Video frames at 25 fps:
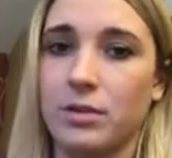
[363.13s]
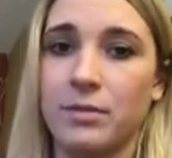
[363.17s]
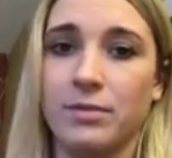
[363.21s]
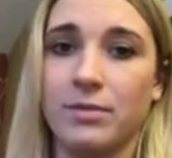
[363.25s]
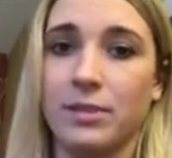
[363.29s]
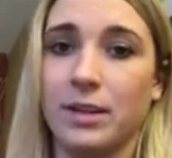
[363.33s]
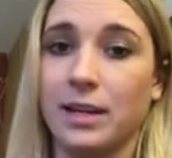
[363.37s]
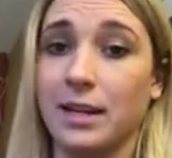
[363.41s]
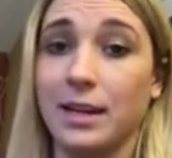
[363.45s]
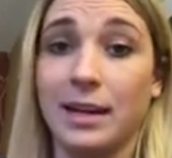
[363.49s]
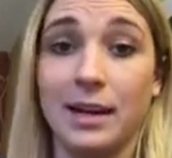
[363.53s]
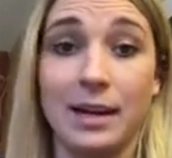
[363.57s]
of
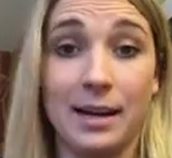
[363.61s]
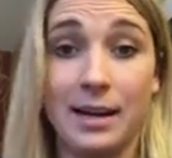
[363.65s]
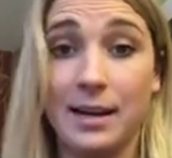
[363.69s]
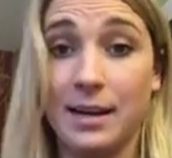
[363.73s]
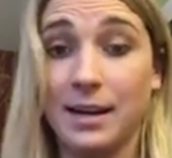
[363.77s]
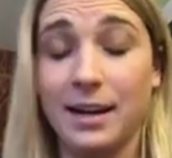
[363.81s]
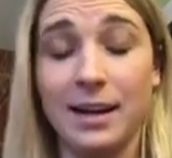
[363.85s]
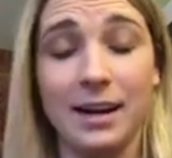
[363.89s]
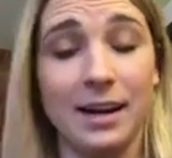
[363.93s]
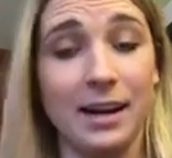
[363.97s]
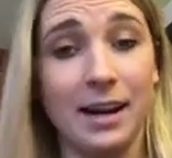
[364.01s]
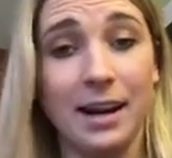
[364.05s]
like,
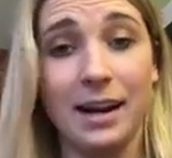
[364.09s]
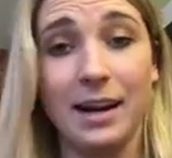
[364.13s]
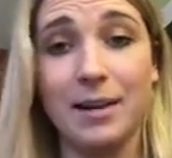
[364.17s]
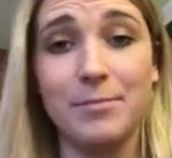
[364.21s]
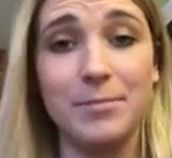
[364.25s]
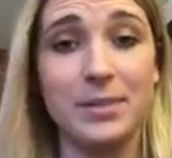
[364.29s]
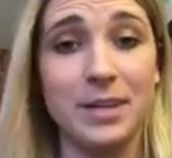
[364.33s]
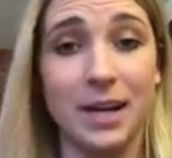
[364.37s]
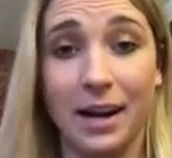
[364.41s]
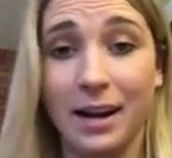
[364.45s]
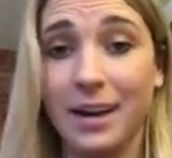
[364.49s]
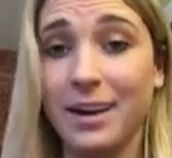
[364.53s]
I'm
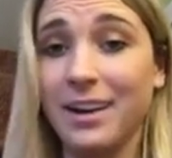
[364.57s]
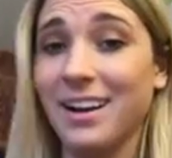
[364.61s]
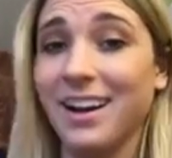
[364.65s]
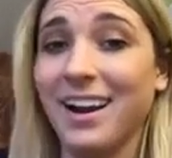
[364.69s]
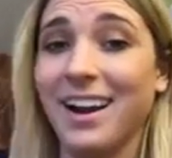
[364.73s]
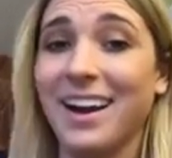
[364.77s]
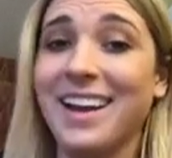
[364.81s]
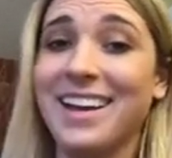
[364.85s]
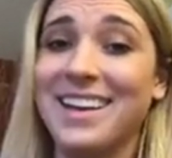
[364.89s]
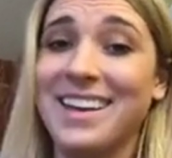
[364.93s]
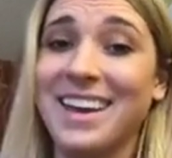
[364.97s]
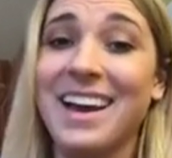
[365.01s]
tired,
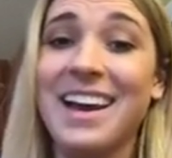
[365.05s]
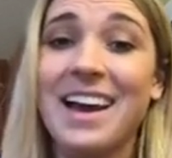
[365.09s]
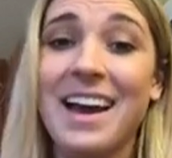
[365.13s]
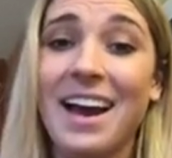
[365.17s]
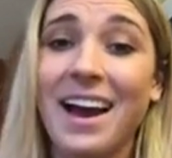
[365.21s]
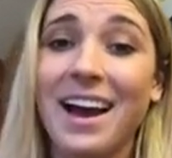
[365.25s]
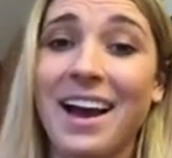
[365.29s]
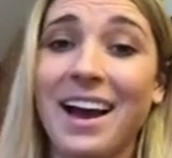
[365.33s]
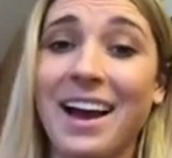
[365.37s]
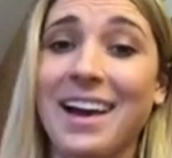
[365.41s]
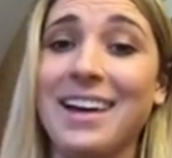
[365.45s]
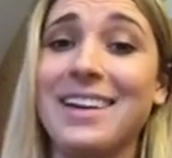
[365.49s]

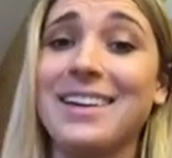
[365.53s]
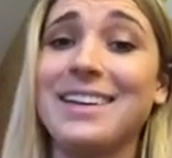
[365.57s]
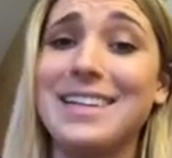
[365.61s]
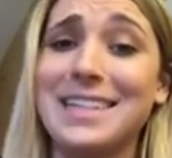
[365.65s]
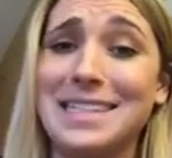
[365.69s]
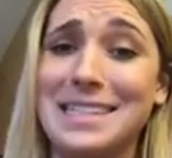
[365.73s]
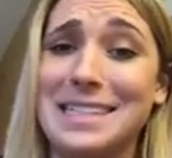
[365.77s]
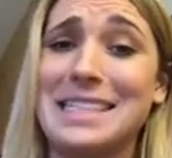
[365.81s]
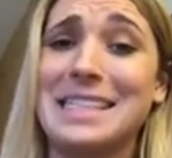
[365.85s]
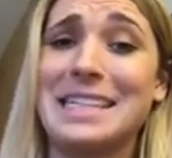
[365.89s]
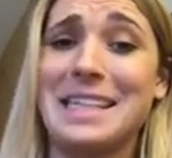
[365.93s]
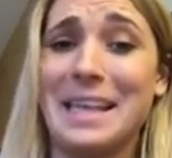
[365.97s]
I
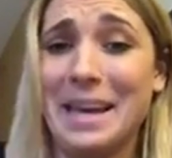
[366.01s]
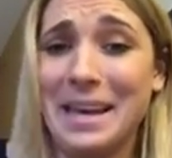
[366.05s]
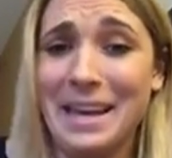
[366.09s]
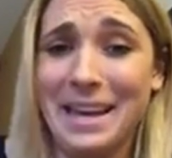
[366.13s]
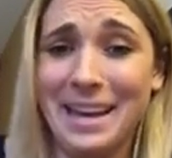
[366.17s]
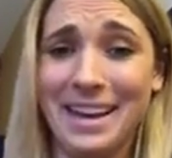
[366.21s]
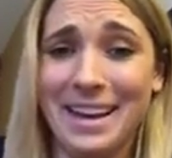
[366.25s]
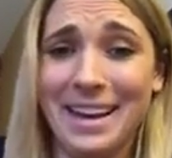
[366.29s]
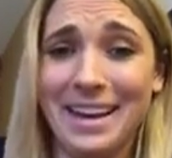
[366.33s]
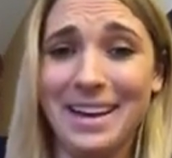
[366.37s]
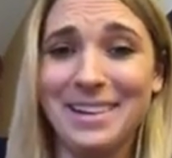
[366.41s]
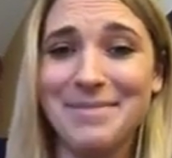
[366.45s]
need
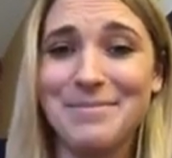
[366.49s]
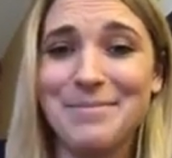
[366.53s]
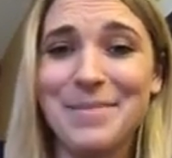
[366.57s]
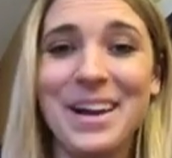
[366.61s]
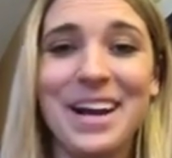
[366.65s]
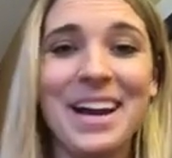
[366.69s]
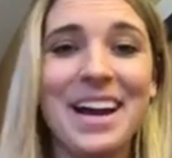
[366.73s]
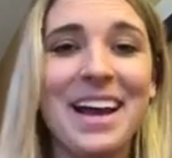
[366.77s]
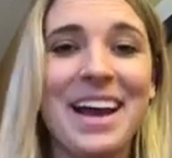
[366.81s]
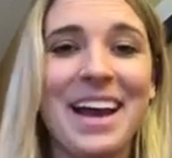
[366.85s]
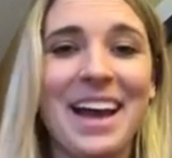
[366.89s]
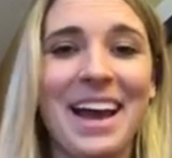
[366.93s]
sleep,
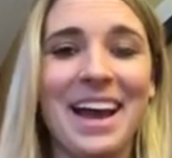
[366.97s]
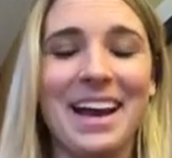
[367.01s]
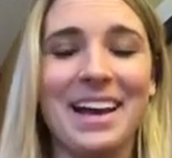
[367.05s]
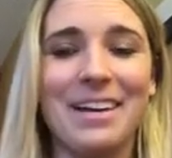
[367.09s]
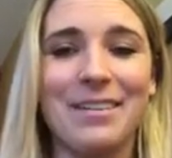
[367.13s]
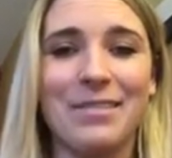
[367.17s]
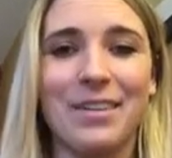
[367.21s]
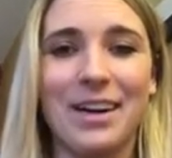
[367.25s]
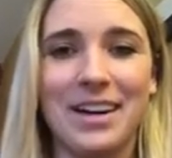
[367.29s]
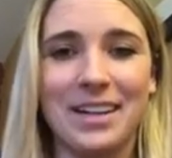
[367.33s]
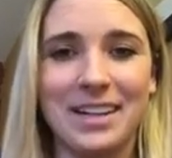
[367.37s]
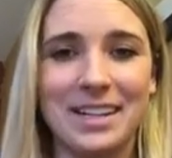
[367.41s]

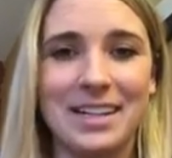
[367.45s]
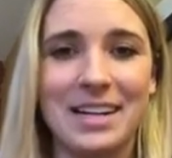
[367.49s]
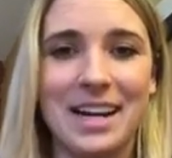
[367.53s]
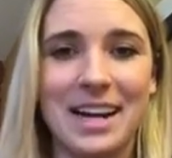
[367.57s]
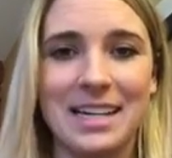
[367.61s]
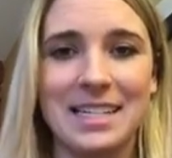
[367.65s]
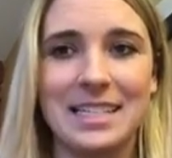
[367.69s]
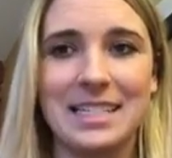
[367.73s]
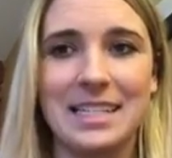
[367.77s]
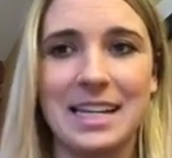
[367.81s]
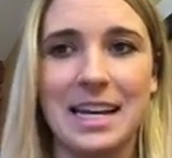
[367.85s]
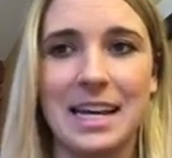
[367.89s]
and
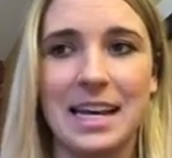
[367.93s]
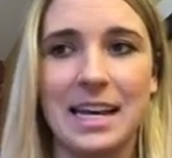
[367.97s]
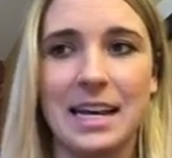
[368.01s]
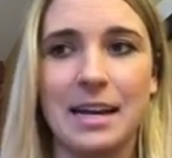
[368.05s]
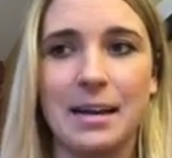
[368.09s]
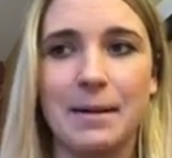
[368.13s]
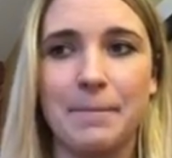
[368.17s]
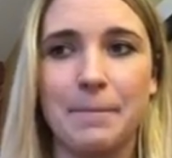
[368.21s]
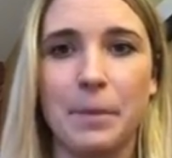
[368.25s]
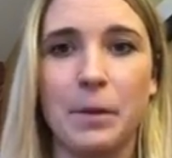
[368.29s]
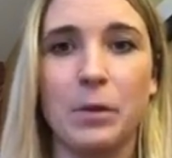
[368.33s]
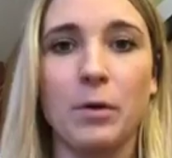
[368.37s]

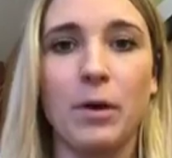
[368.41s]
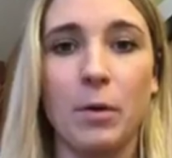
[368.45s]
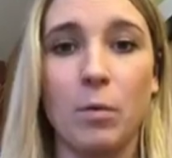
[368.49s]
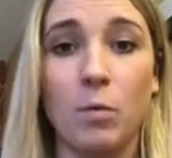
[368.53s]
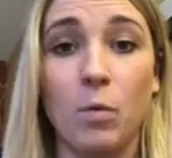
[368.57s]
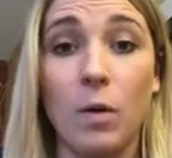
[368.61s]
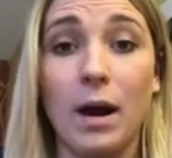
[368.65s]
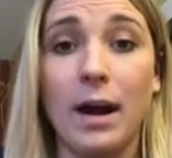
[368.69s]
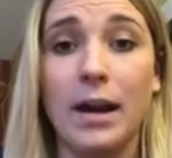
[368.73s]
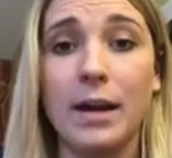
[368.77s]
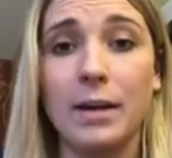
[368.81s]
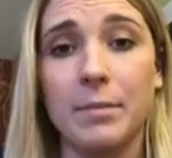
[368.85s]
recognizing, okay,
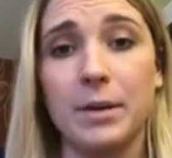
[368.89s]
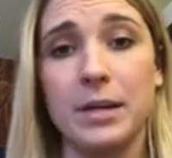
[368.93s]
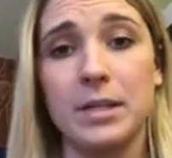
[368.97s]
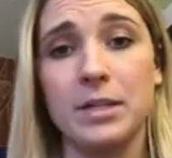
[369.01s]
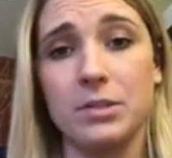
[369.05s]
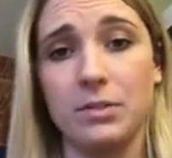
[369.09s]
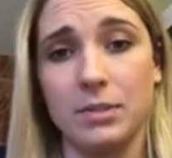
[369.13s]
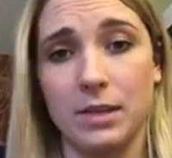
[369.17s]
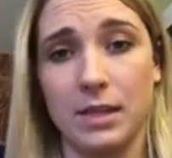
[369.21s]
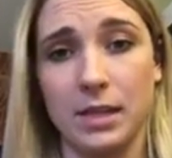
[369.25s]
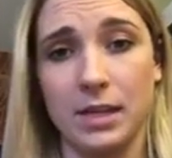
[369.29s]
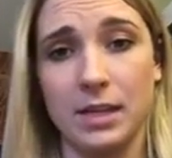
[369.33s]
why am I
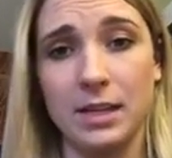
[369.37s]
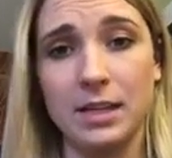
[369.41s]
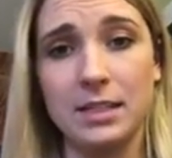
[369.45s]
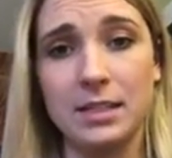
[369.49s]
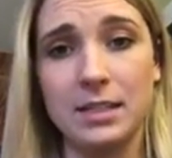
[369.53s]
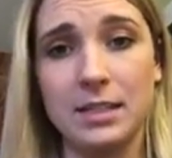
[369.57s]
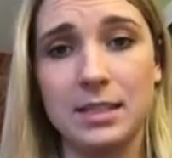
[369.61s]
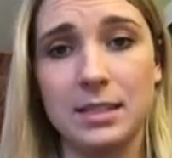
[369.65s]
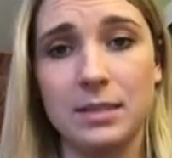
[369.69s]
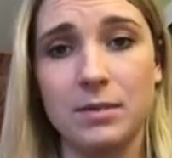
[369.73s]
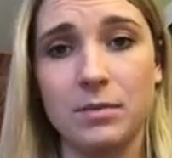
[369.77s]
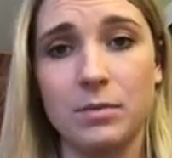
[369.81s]
doing
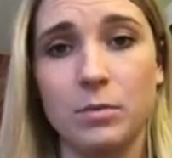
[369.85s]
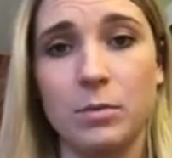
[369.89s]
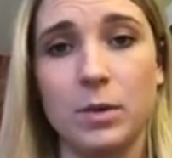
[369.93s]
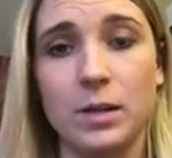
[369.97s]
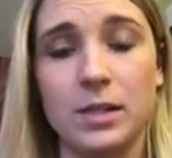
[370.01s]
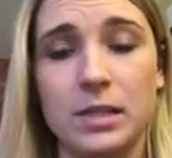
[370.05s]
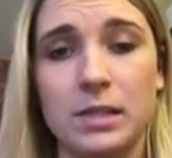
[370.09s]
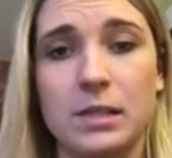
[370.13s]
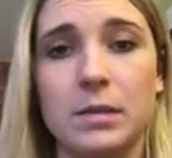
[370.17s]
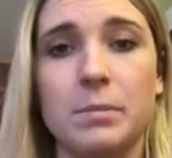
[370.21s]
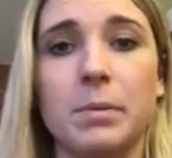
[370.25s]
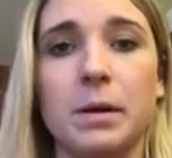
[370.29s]
this?
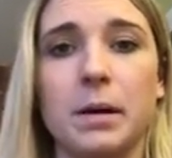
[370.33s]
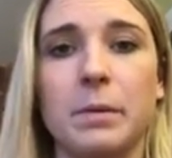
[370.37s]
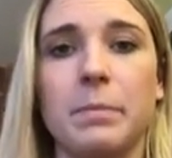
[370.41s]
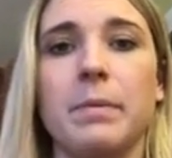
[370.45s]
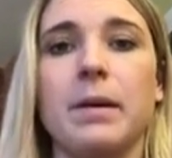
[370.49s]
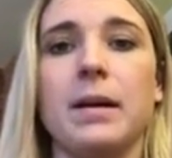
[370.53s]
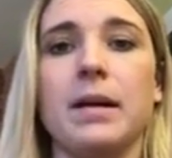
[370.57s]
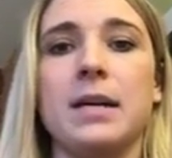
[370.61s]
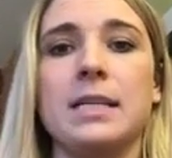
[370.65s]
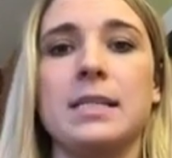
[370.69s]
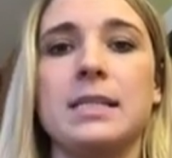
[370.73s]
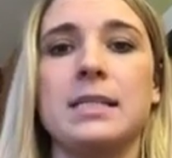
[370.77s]
What's the
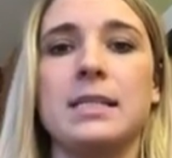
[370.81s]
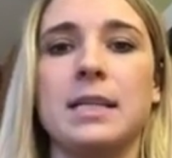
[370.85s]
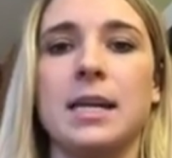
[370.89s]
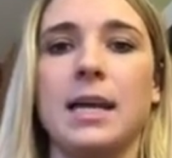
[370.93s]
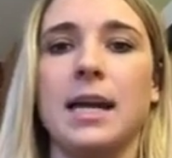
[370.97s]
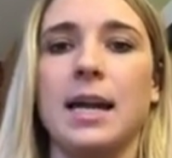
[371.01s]
purpose?